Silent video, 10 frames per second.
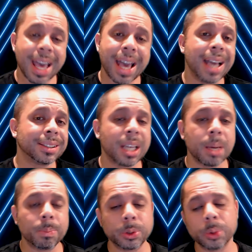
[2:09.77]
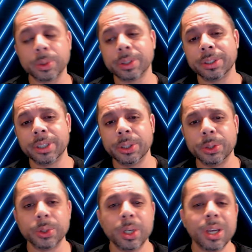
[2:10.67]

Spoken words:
as the episode continues,